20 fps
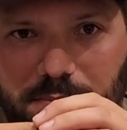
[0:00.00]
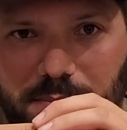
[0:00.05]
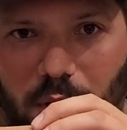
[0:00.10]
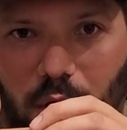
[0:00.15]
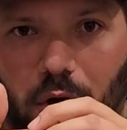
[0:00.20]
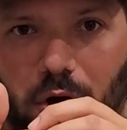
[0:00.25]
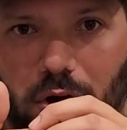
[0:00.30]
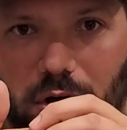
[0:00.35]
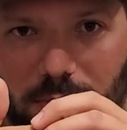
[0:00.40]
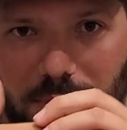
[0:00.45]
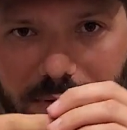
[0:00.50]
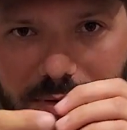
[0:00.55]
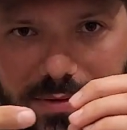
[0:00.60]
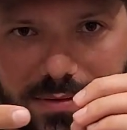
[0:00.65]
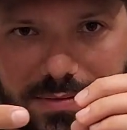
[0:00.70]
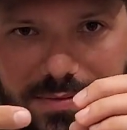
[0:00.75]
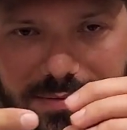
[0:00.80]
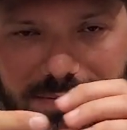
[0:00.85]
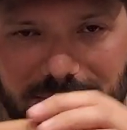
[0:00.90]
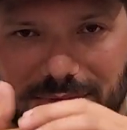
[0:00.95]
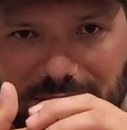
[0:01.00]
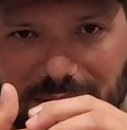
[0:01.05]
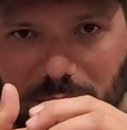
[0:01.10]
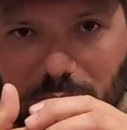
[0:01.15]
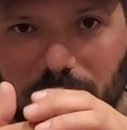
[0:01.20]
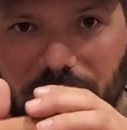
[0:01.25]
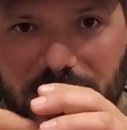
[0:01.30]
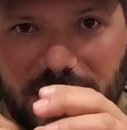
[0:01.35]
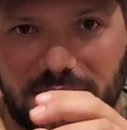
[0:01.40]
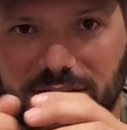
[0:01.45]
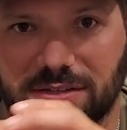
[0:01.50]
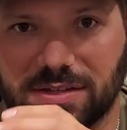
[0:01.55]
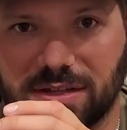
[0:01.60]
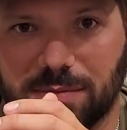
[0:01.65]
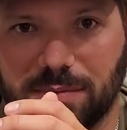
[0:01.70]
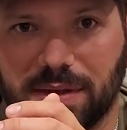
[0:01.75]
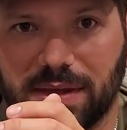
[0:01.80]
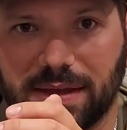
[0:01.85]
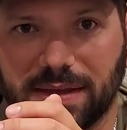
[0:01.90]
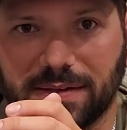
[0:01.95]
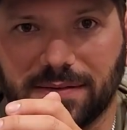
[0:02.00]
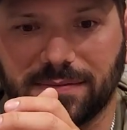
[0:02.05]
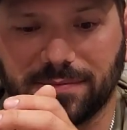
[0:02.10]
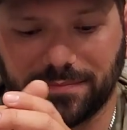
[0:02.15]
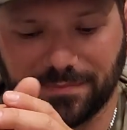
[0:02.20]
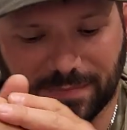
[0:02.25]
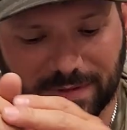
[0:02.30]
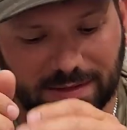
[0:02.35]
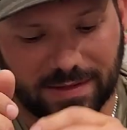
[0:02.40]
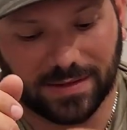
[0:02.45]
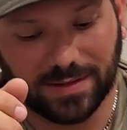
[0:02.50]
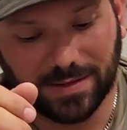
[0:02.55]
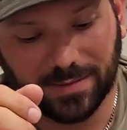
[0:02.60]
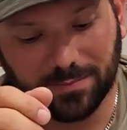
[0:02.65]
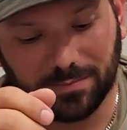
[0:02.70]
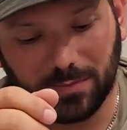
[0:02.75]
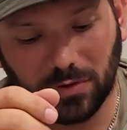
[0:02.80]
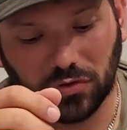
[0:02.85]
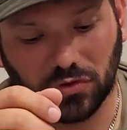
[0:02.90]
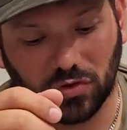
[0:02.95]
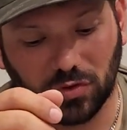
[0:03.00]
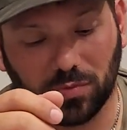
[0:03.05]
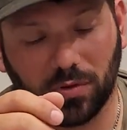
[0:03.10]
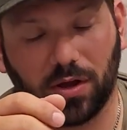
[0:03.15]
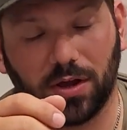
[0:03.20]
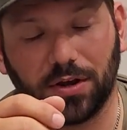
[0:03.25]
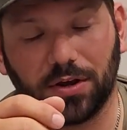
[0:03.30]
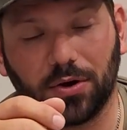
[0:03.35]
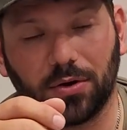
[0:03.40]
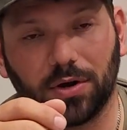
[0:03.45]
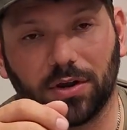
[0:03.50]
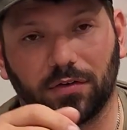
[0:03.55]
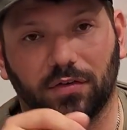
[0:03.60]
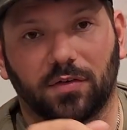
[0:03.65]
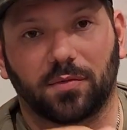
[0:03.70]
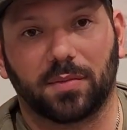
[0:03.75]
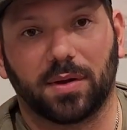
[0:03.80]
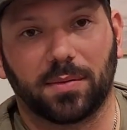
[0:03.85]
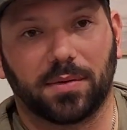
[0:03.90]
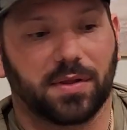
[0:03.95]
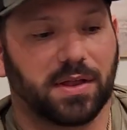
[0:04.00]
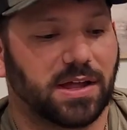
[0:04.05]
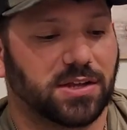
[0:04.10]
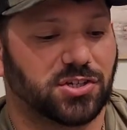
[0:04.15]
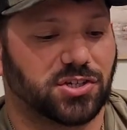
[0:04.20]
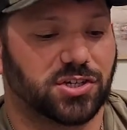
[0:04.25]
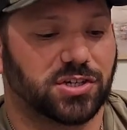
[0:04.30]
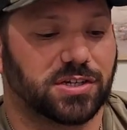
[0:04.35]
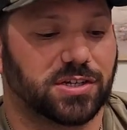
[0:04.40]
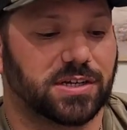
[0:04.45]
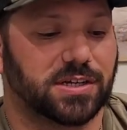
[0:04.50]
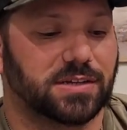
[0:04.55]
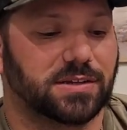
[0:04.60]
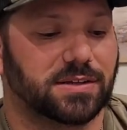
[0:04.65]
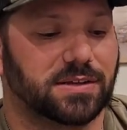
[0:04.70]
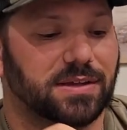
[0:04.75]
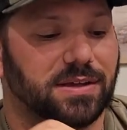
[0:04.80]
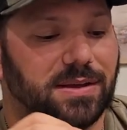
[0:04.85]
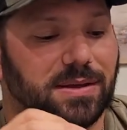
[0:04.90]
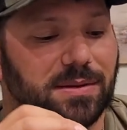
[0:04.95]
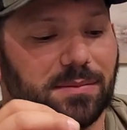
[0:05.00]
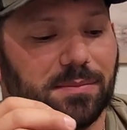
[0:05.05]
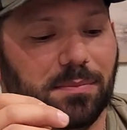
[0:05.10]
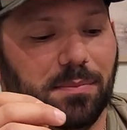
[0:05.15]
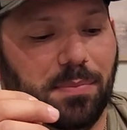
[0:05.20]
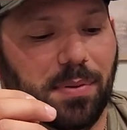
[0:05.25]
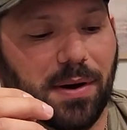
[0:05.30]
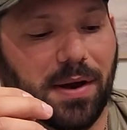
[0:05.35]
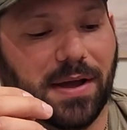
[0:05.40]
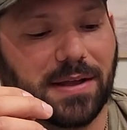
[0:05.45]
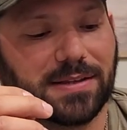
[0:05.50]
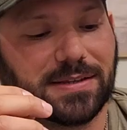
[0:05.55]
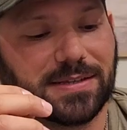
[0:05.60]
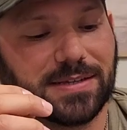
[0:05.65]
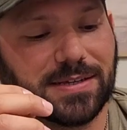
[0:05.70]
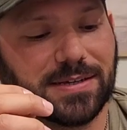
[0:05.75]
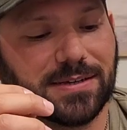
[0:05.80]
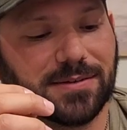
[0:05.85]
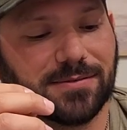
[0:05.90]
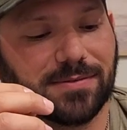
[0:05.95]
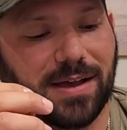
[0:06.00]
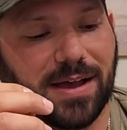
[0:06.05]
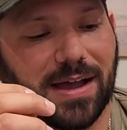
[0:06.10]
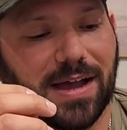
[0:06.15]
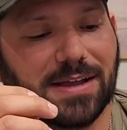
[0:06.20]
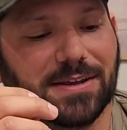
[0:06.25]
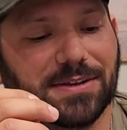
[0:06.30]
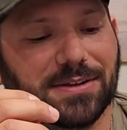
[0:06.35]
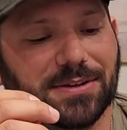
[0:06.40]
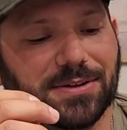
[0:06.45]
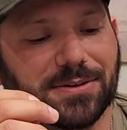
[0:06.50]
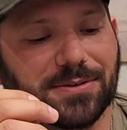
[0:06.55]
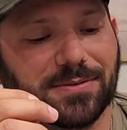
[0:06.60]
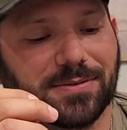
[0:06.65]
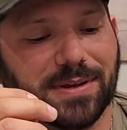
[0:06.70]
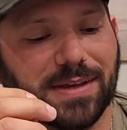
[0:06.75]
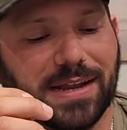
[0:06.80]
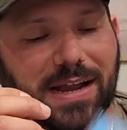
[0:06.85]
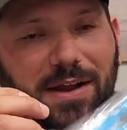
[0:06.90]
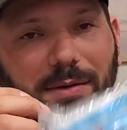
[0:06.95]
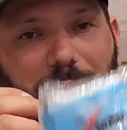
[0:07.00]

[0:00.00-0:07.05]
barb that went into the bait. Most of you probably don't even remember that jig head. But I do, and I